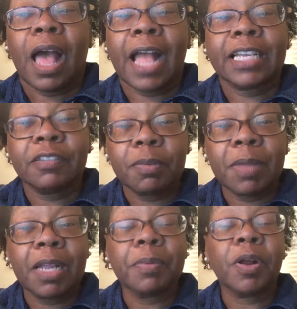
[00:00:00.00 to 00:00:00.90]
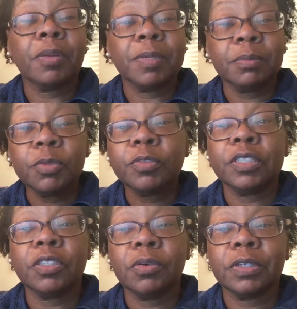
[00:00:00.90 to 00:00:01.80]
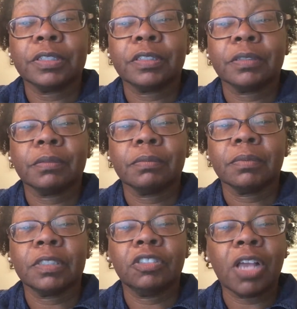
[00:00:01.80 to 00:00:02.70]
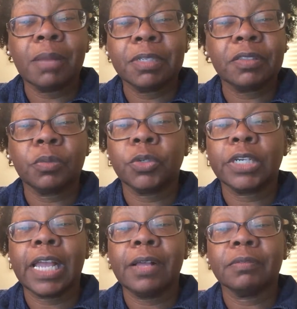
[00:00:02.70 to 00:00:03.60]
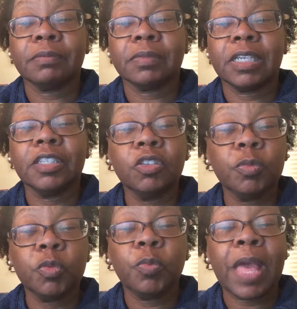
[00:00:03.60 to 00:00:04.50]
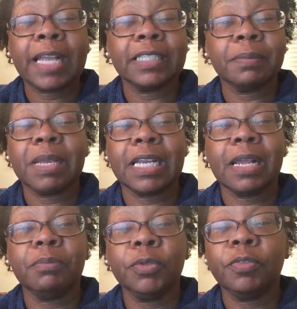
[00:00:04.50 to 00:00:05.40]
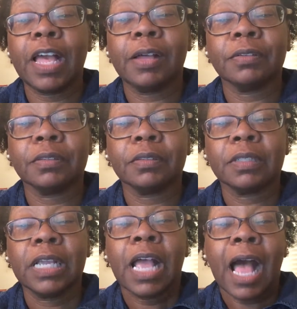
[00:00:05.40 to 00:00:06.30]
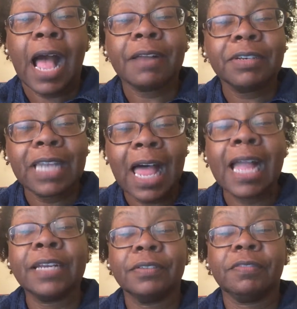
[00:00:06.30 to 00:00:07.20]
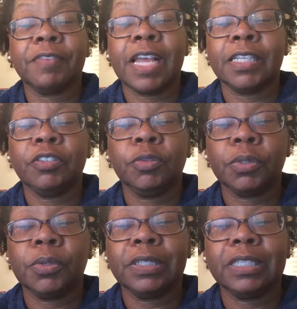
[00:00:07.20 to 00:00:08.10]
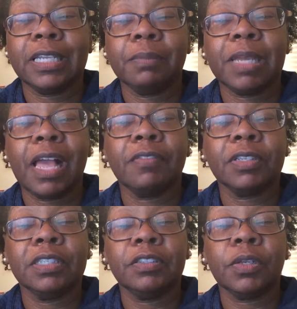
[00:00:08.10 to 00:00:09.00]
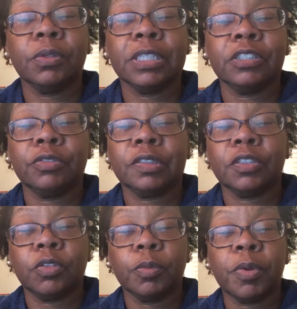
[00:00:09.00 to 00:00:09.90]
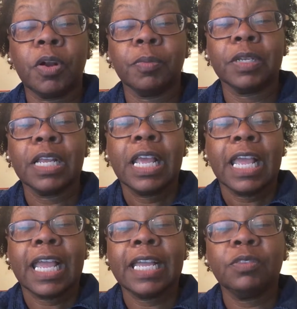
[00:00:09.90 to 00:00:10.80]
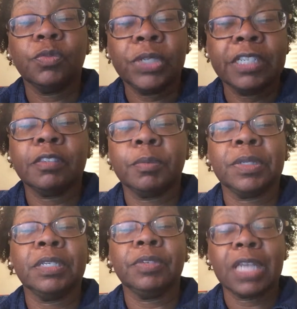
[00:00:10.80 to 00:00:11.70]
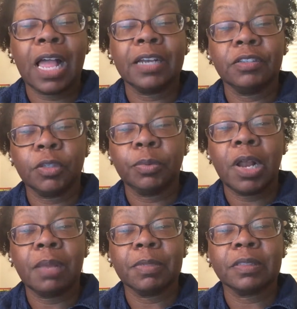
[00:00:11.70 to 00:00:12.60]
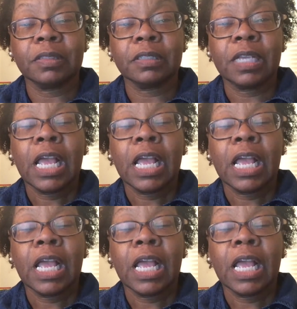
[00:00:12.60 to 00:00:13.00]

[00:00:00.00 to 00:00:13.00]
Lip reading: I give up my apartment and move into yours. The job doesn't work out, and you move back and demand I move out. I relied on the fact that you were going to let me have a leasehold interest in your apartment and reasonably relied on your promise.